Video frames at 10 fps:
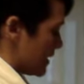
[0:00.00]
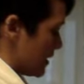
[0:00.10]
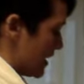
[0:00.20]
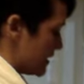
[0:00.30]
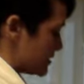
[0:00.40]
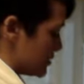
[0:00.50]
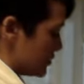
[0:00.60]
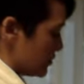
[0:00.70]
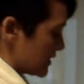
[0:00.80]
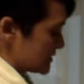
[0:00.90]
All right, so
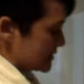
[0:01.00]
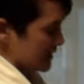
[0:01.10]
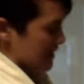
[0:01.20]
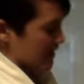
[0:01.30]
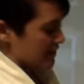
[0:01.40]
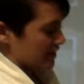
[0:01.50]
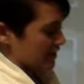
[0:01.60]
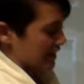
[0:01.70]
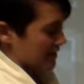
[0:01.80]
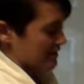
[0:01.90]
you can see now that
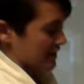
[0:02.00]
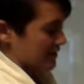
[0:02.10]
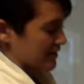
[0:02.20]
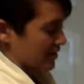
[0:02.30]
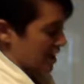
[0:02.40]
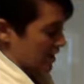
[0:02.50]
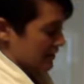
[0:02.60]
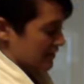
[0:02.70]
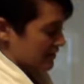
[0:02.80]
it has a nice lock.